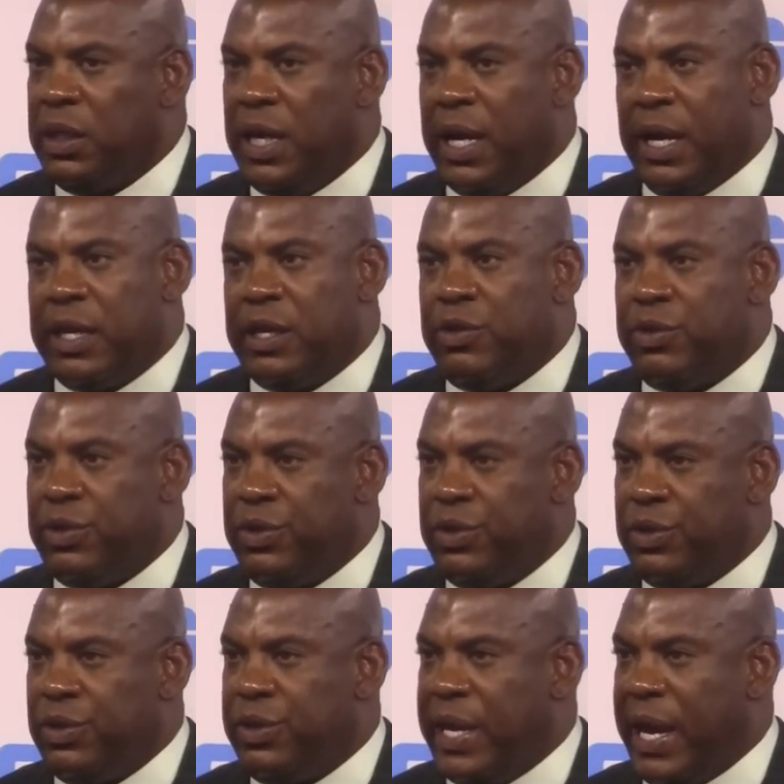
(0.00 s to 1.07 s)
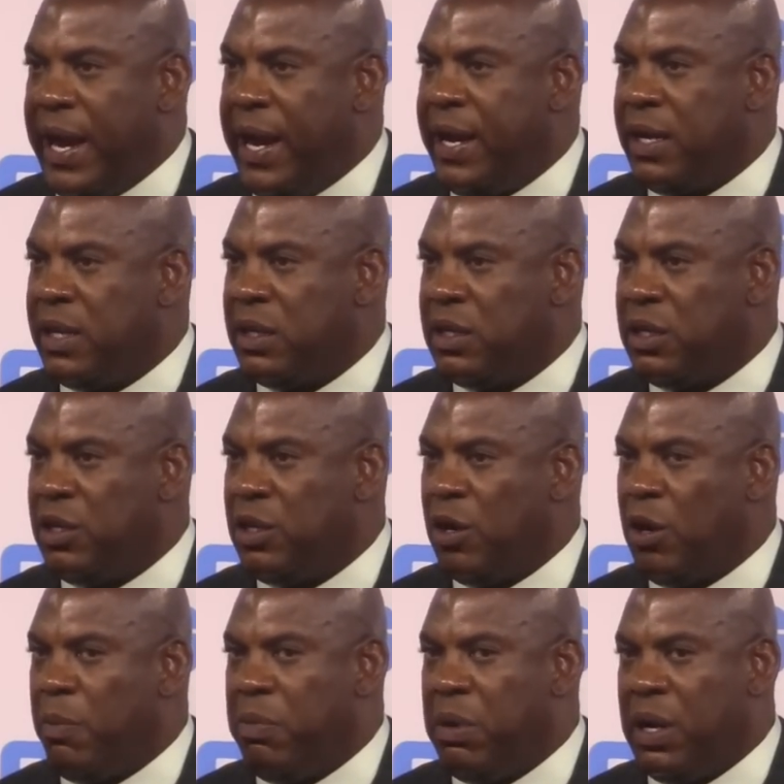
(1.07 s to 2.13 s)
you yeah, you, you you can, you
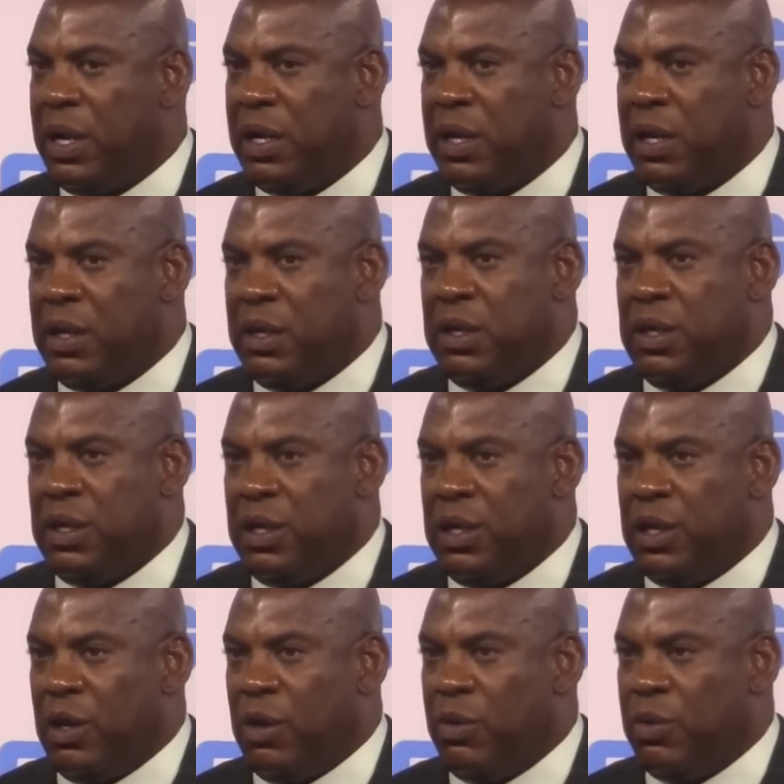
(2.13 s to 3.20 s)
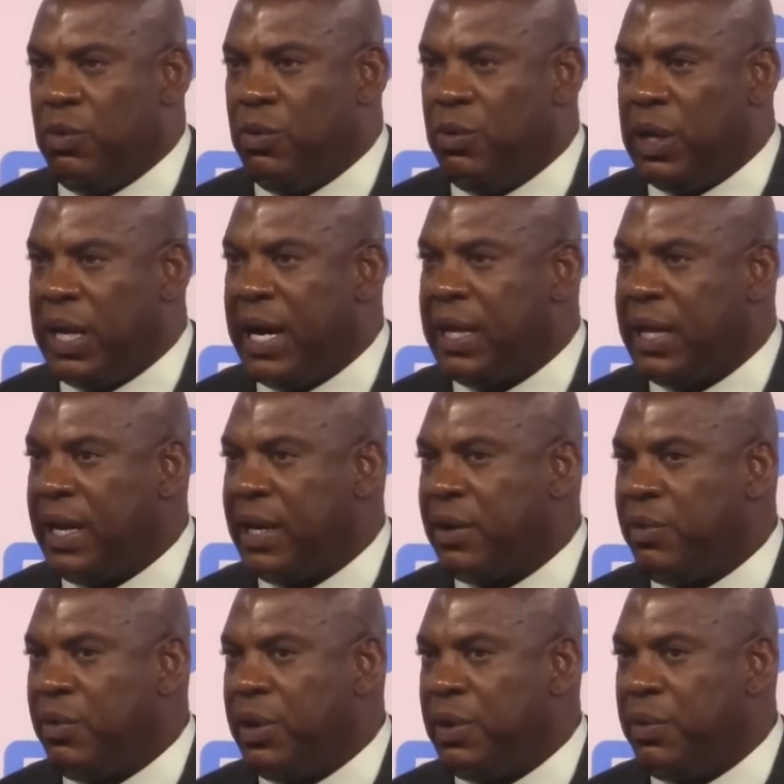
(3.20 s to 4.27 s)
know, but you know what I like,
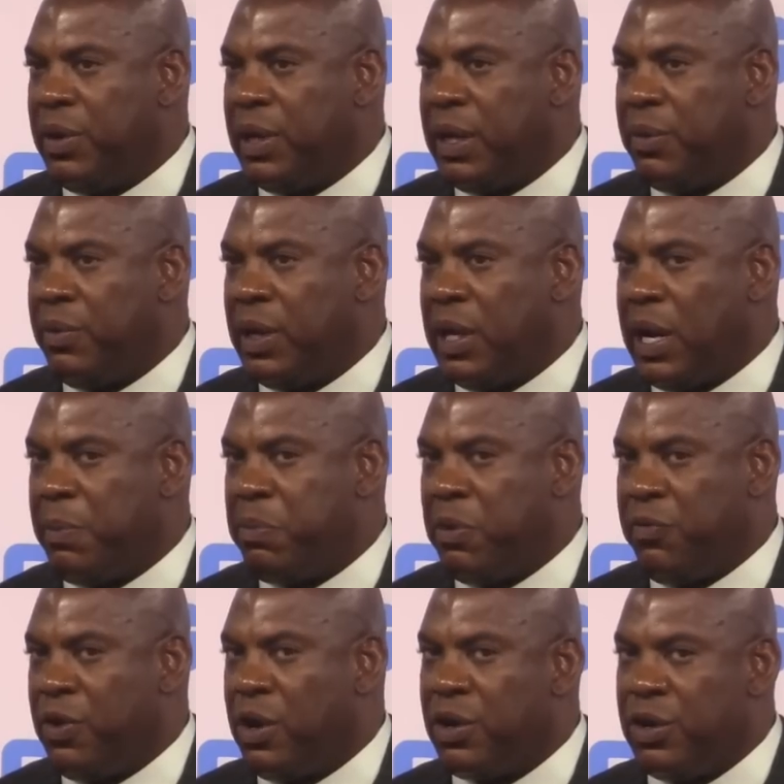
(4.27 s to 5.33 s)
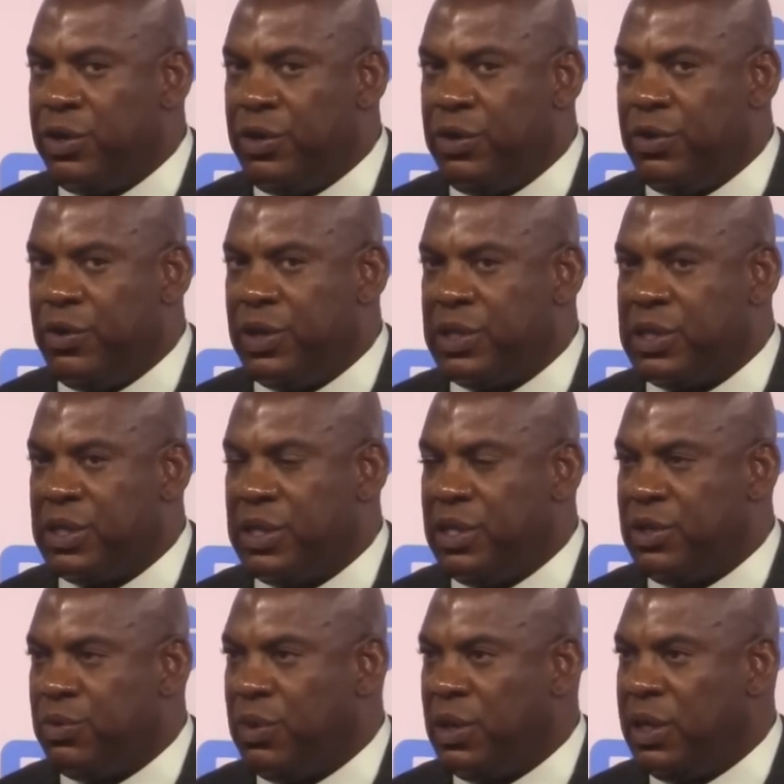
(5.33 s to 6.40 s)
what what what I prefer to do is
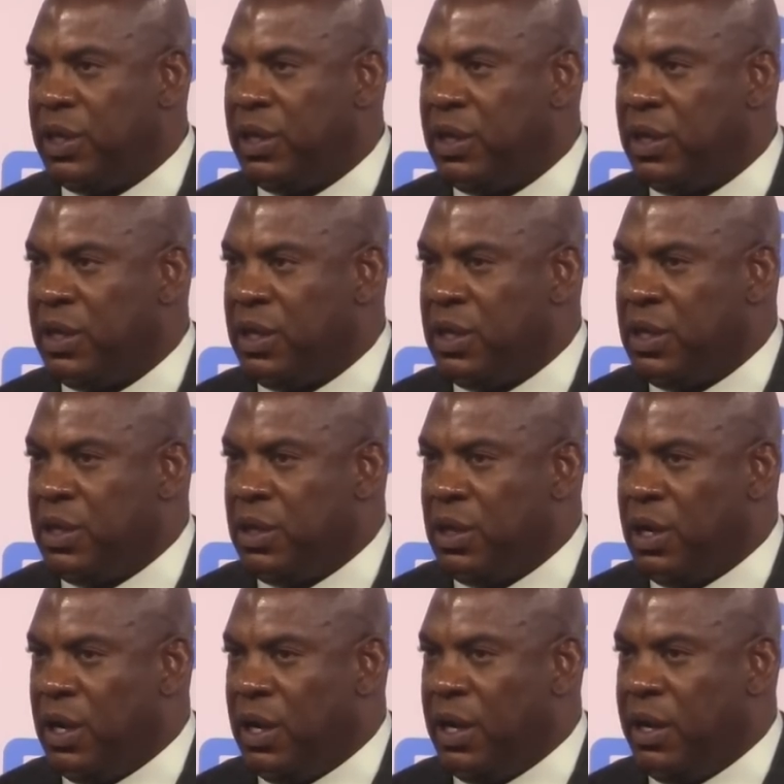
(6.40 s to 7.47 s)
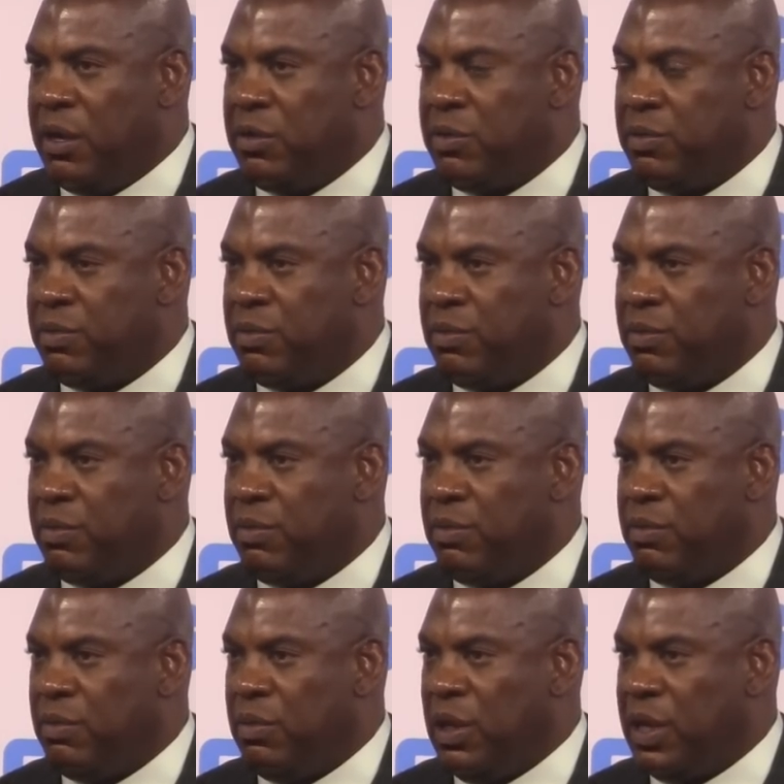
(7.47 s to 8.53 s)
is really uh,
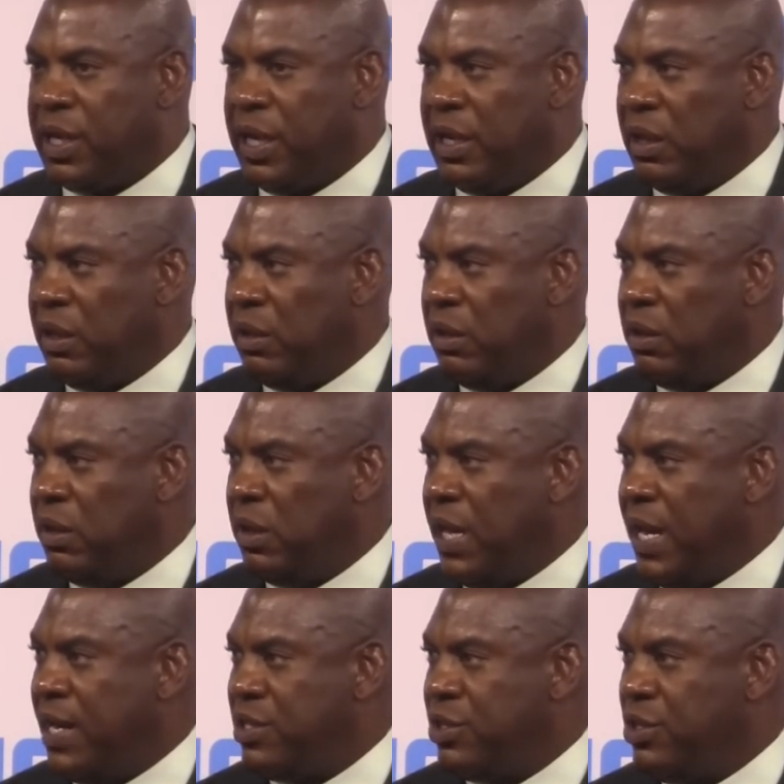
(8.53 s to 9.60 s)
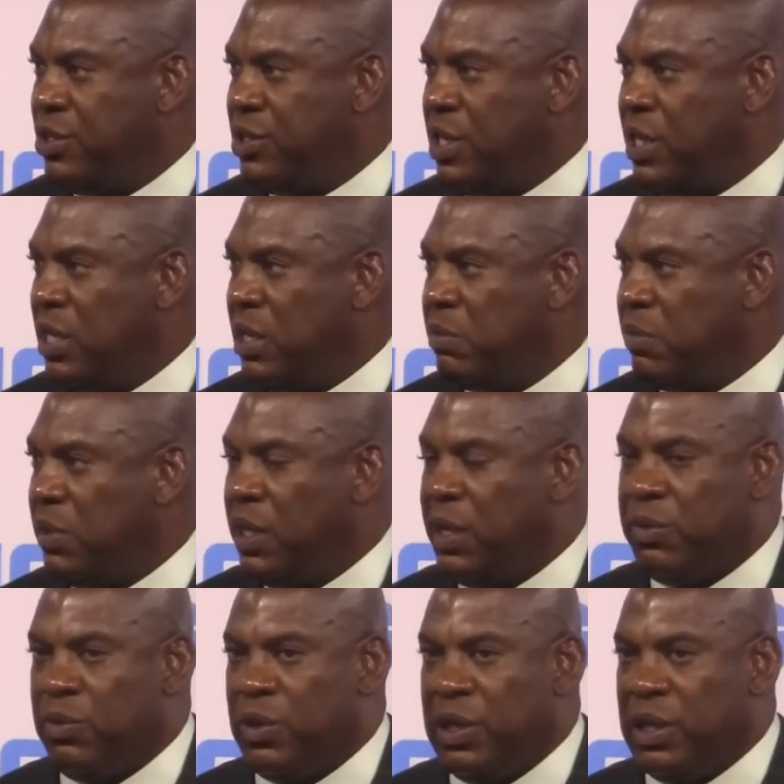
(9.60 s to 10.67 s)
look at last year's team
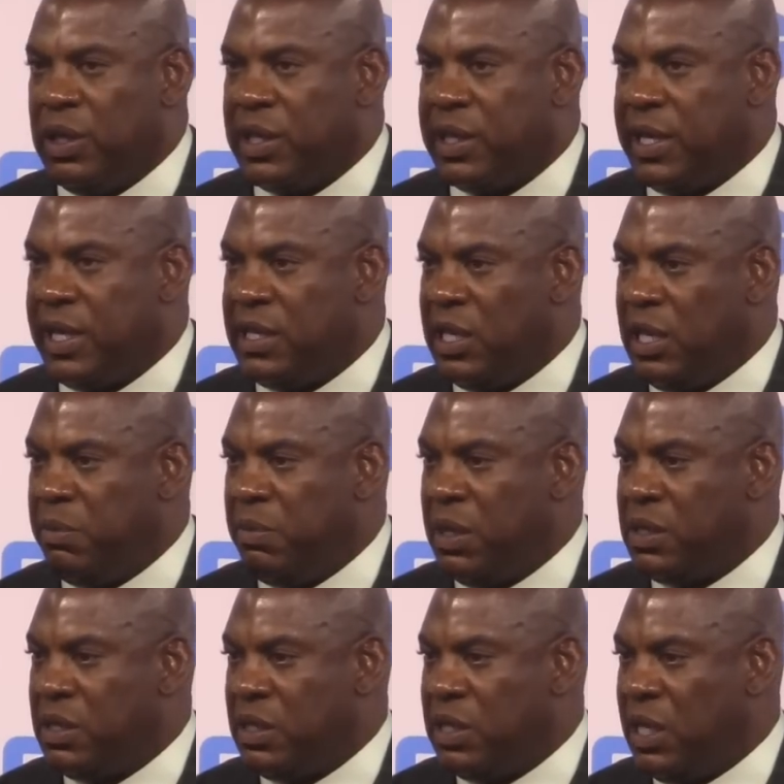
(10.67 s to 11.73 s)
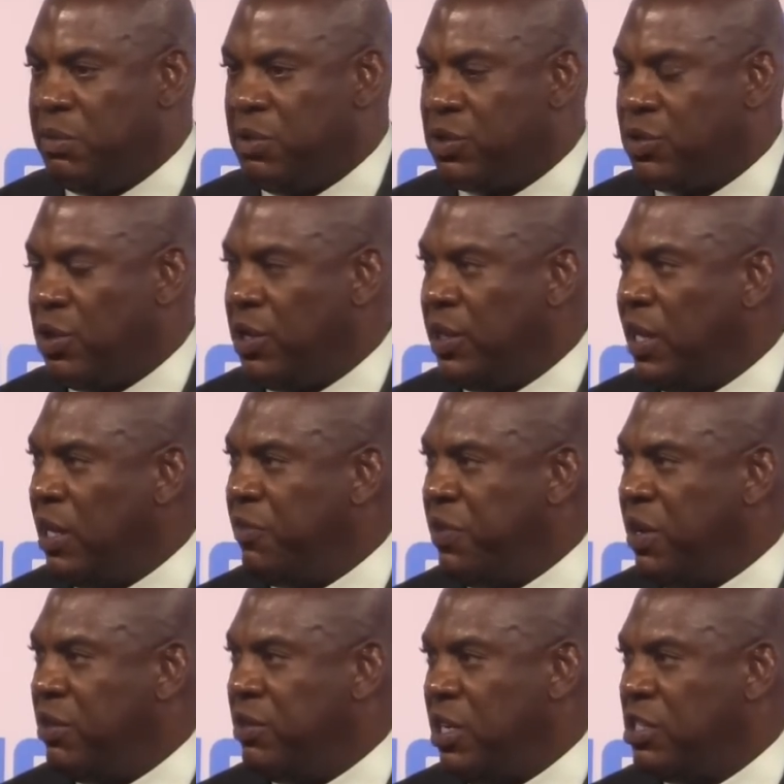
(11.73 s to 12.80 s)
and really look at that team as a team that's going to lay the
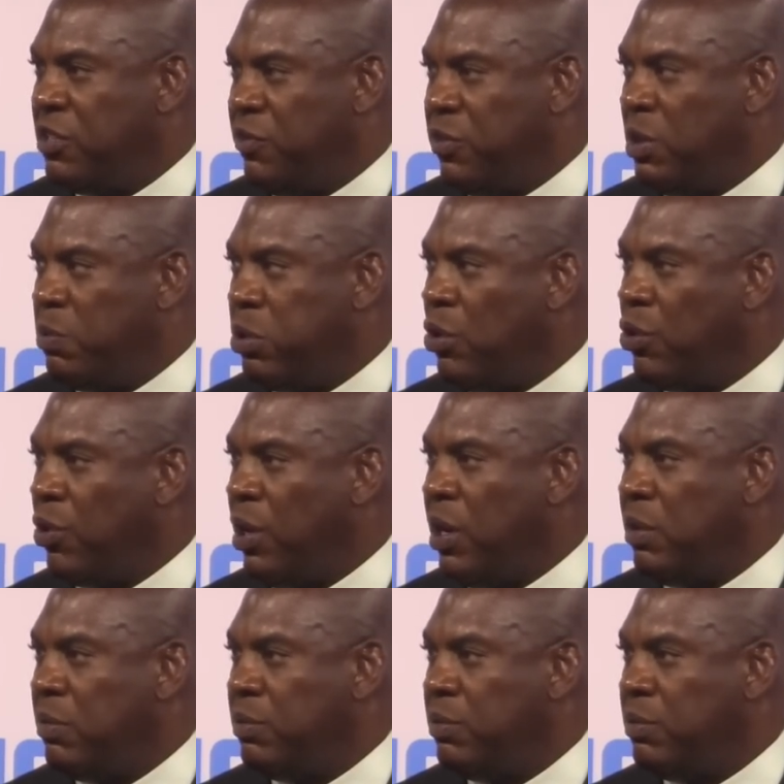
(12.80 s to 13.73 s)
foundation for the program.